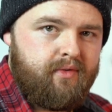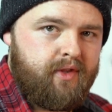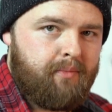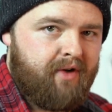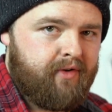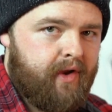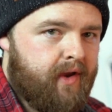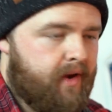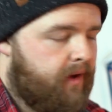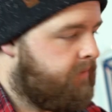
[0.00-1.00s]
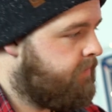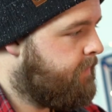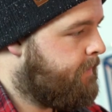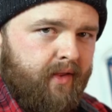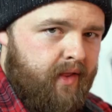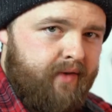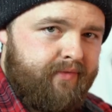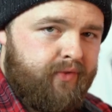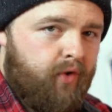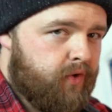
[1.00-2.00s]
the Mavic Air.
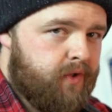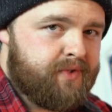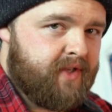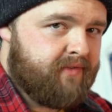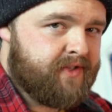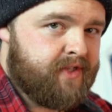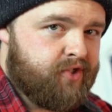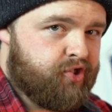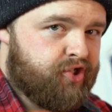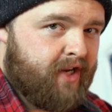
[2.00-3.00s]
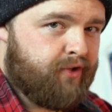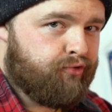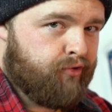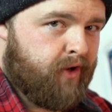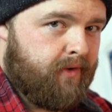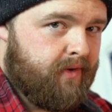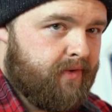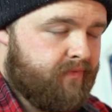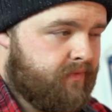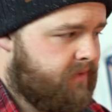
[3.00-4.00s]
I've not used it since January.
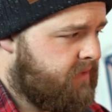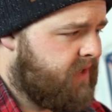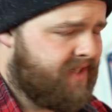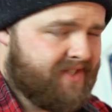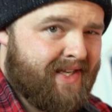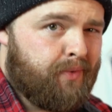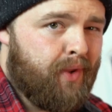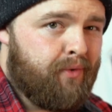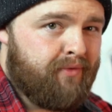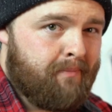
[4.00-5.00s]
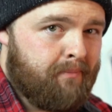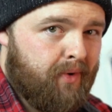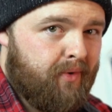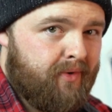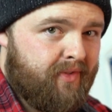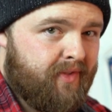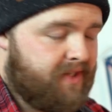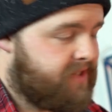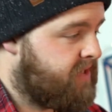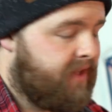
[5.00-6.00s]
It's now November.
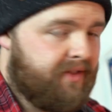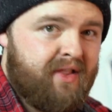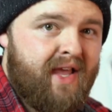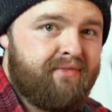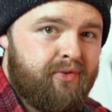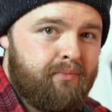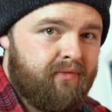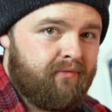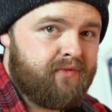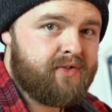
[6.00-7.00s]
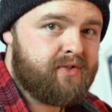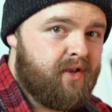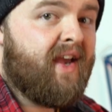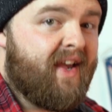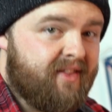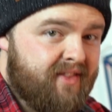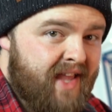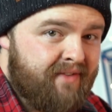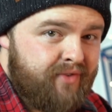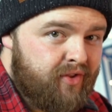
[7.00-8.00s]
That's 11 months.
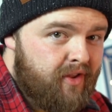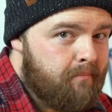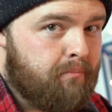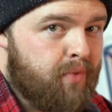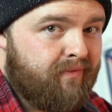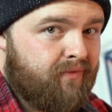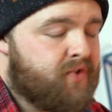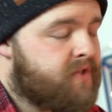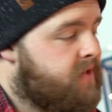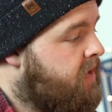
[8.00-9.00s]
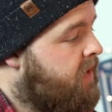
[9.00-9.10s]
11 months.